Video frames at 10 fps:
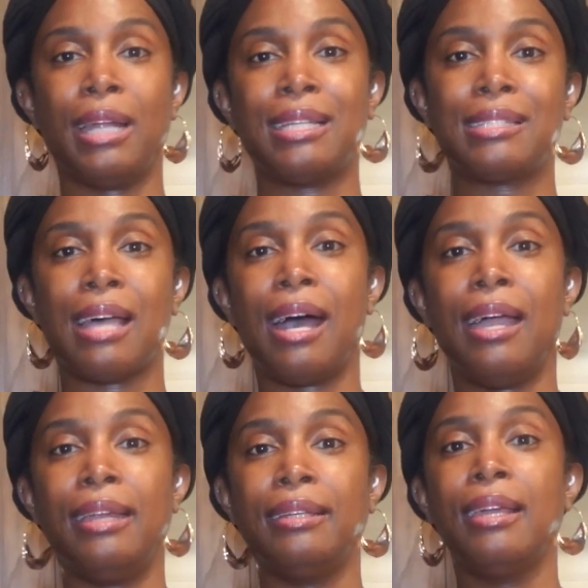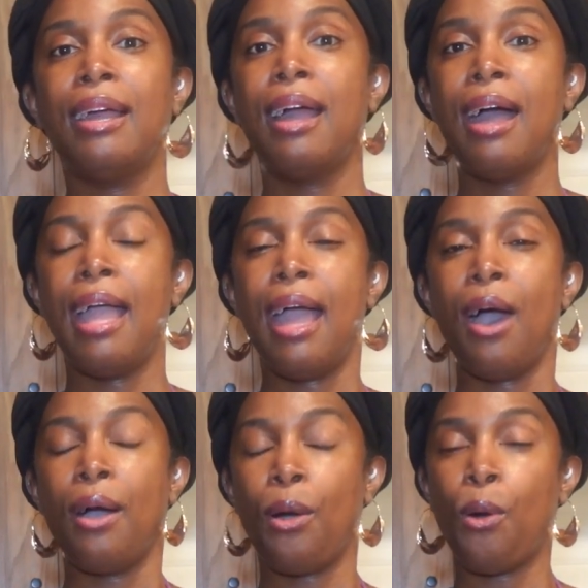outside,
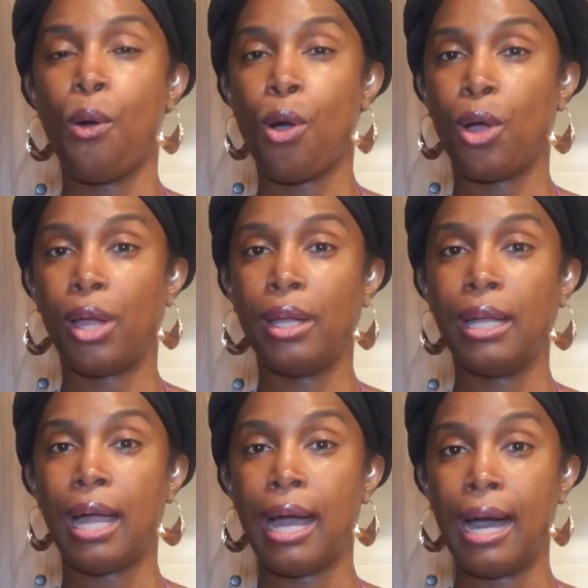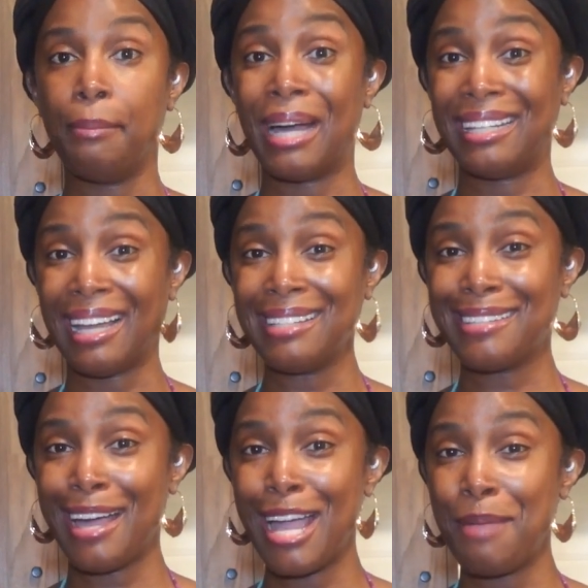or at
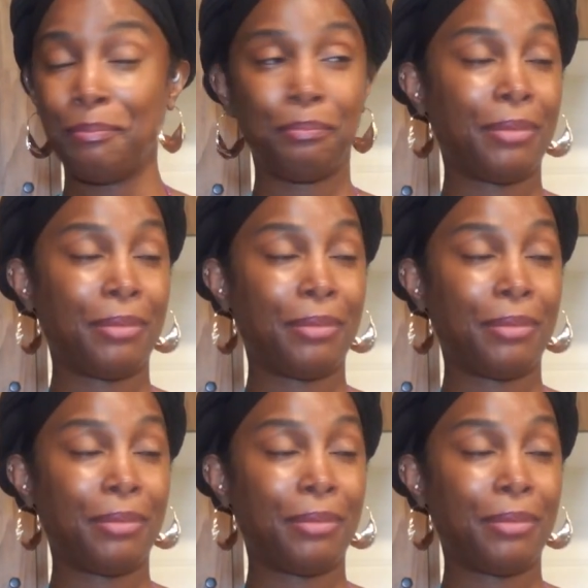nighttime,